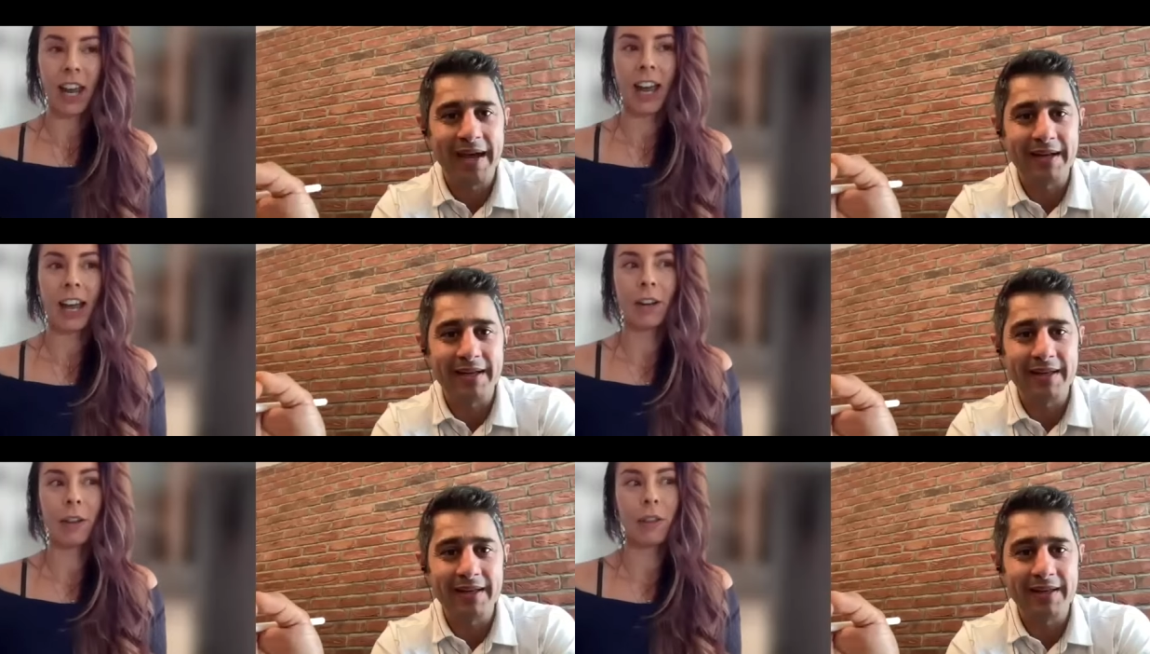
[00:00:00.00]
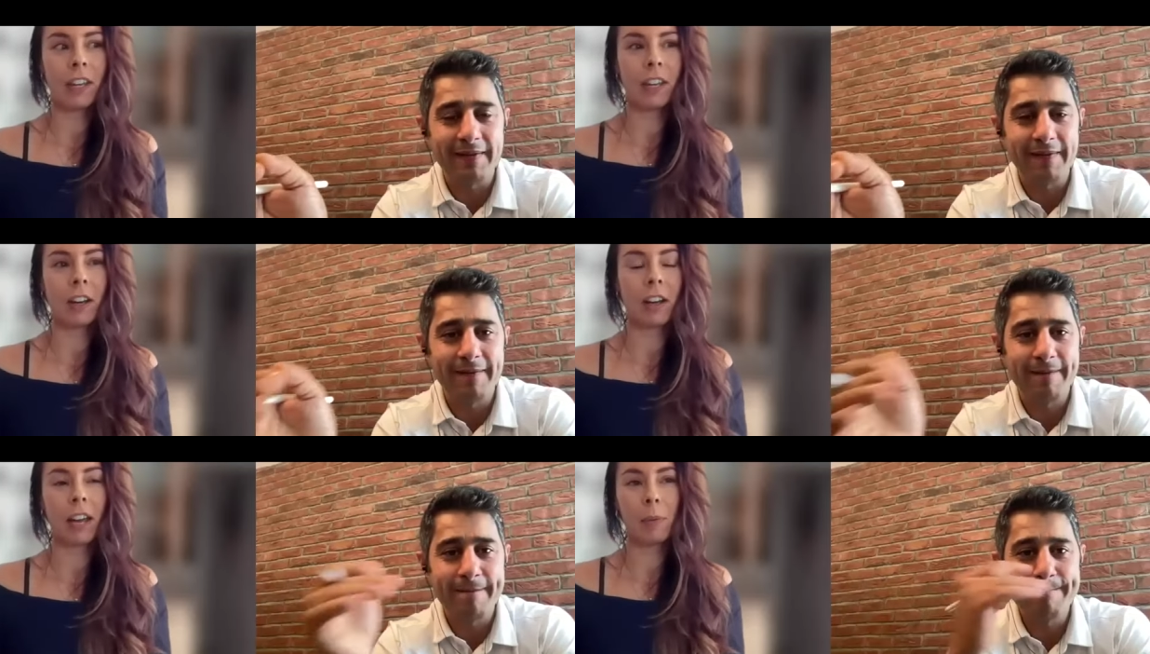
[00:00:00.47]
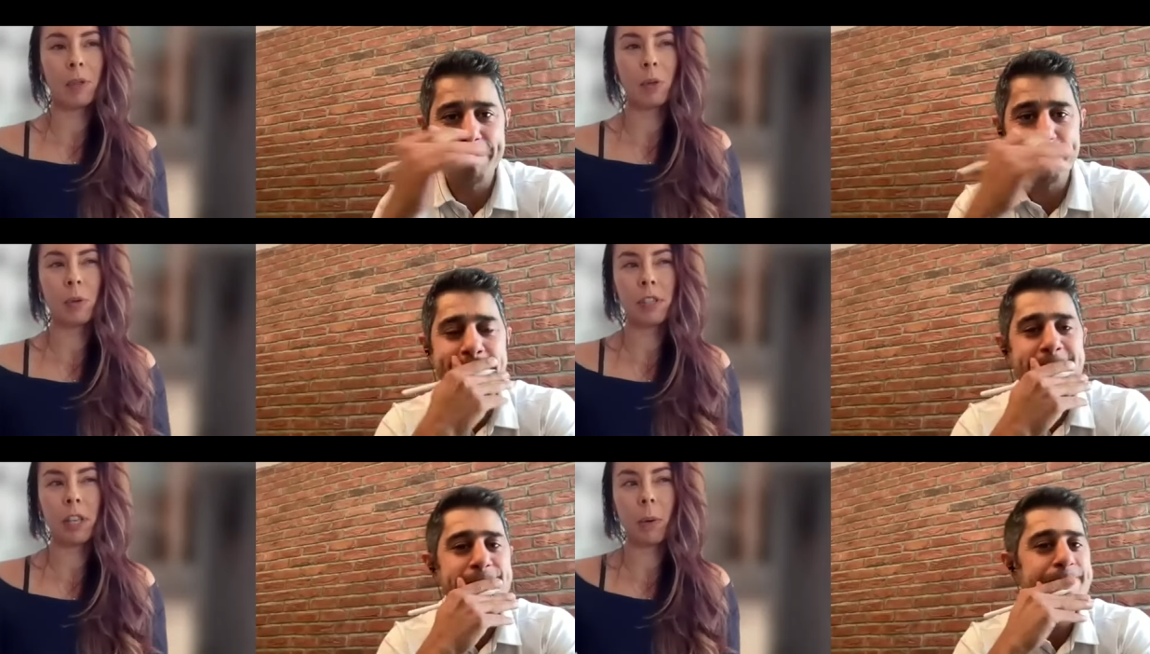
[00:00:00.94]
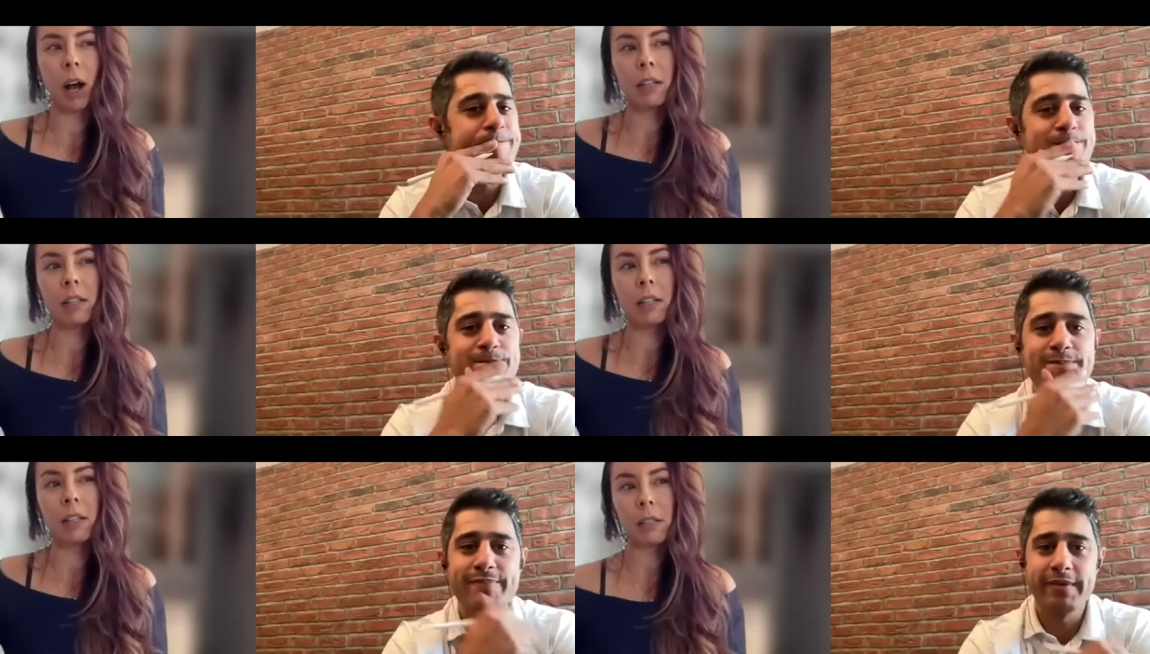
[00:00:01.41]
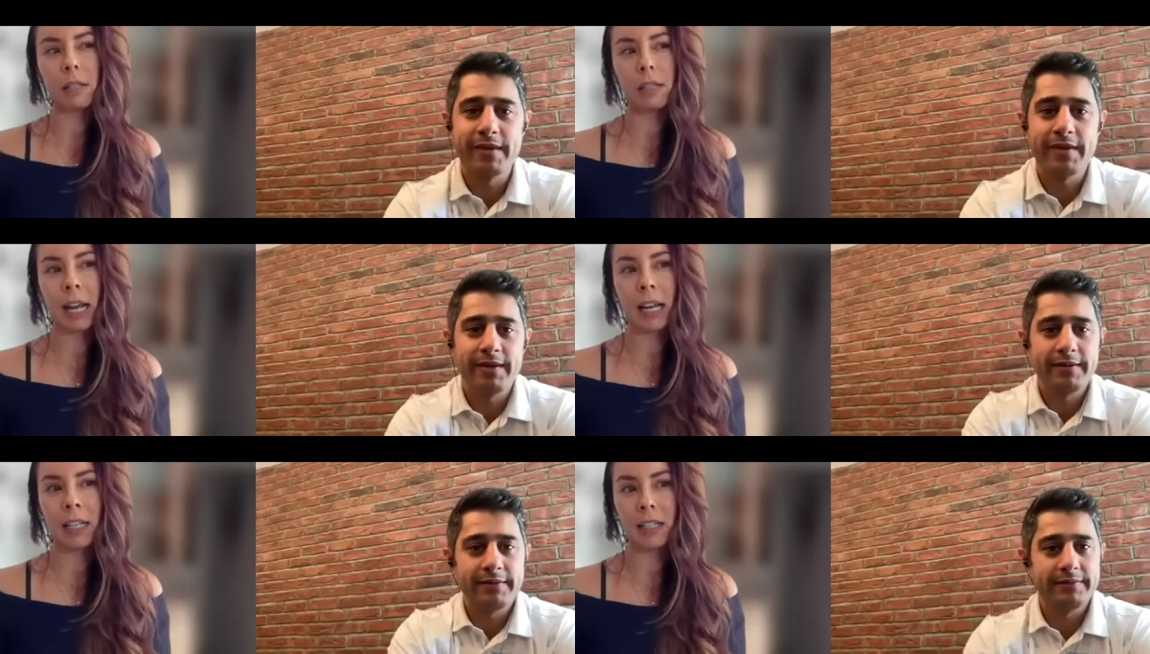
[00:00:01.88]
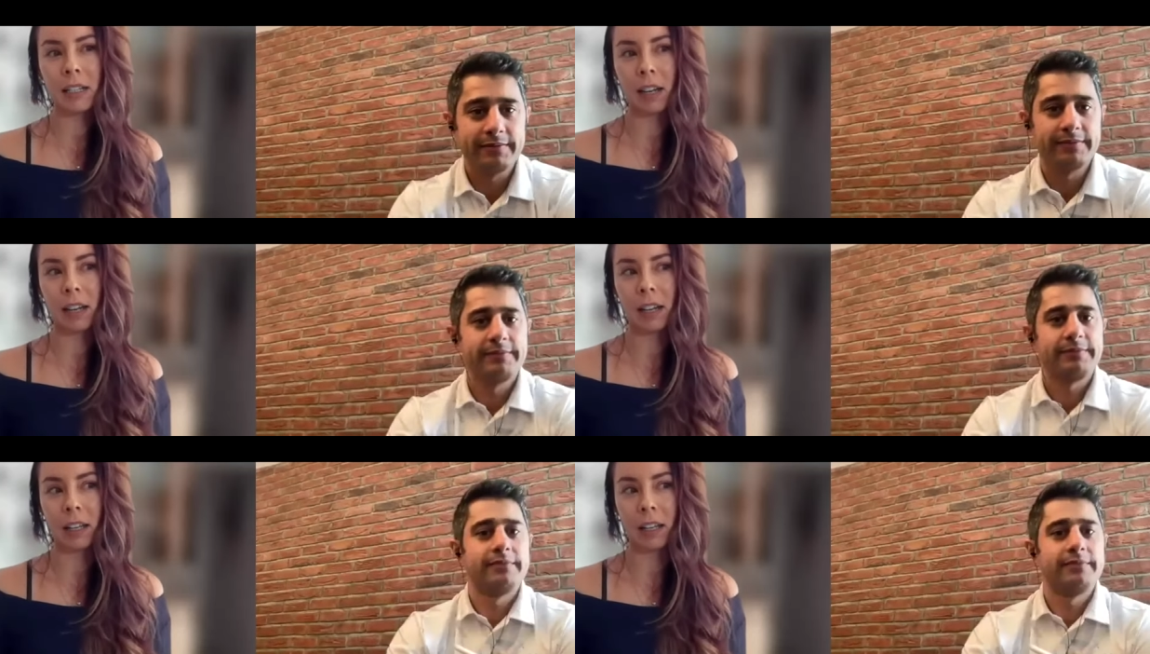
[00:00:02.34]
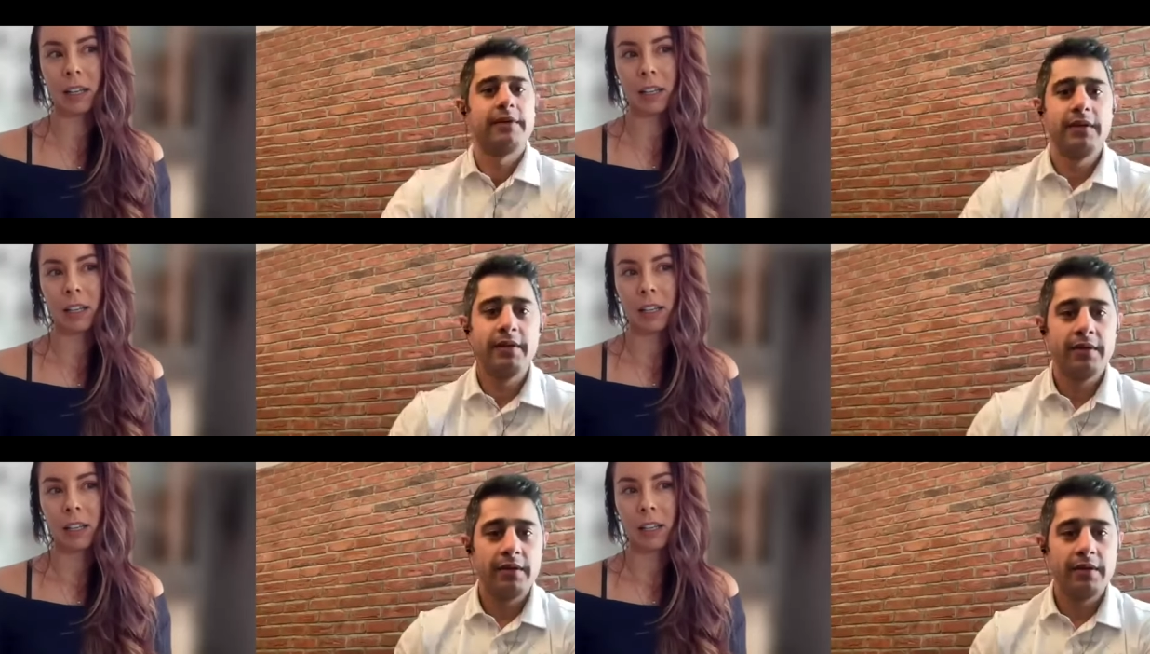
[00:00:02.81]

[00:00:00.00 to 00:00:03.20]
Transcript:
Speaker 1: and I think it was also understanding